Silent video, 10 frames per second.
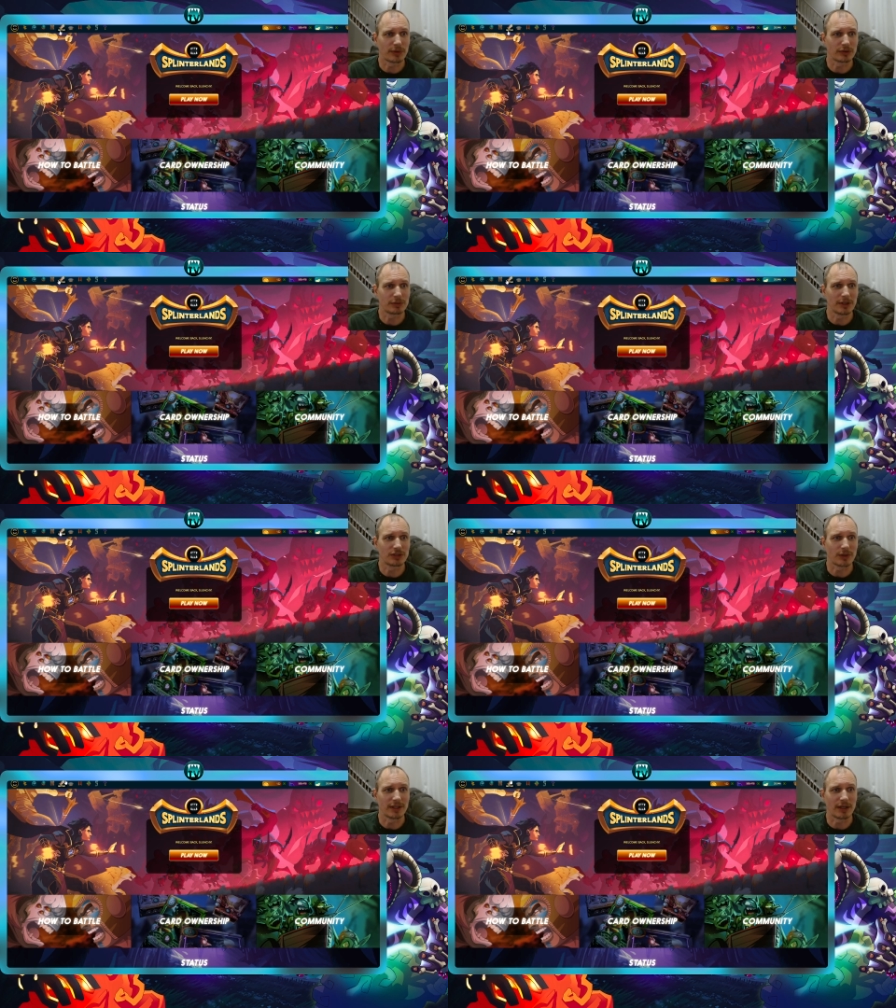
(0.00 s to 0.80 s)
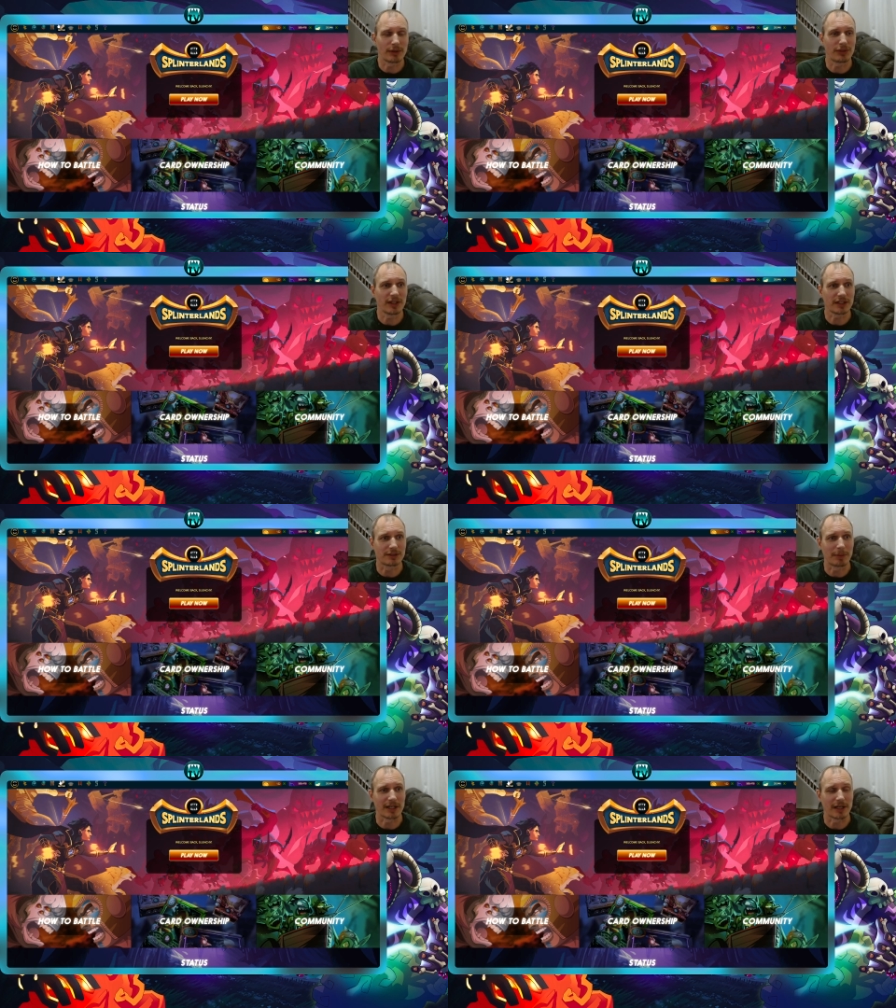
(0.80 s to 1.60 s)
Archmage right now. I think it's
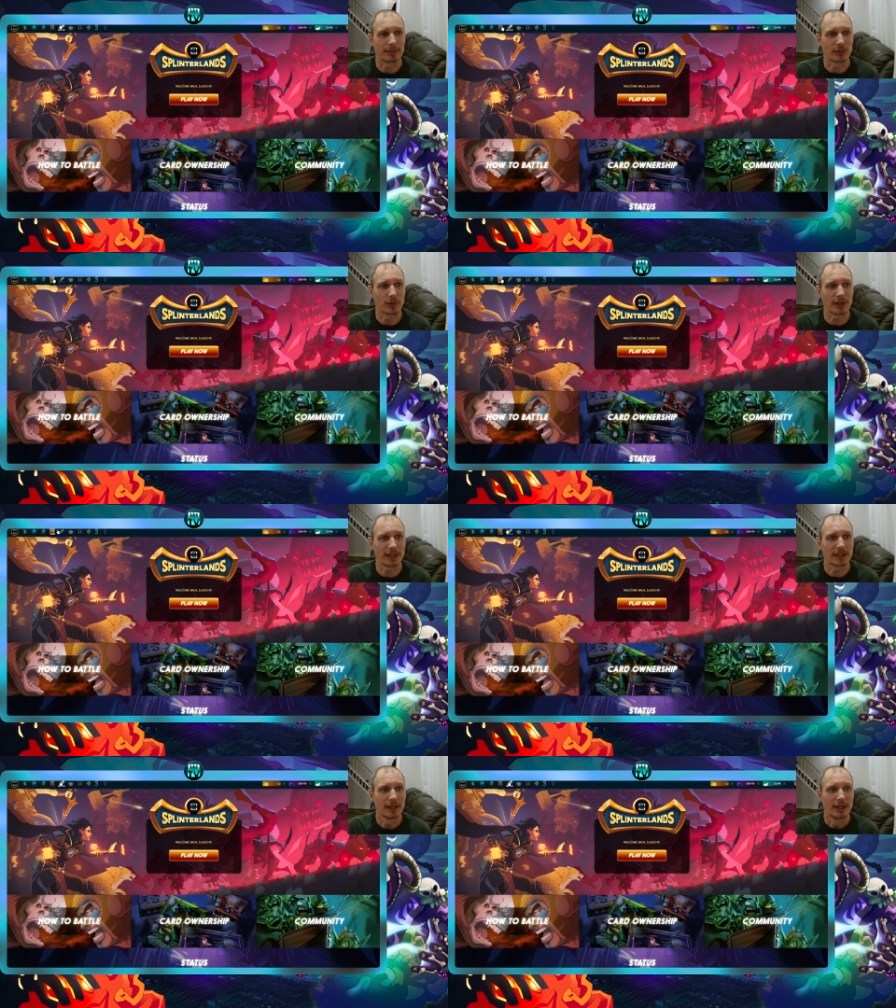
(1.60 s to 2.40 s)
back up and running,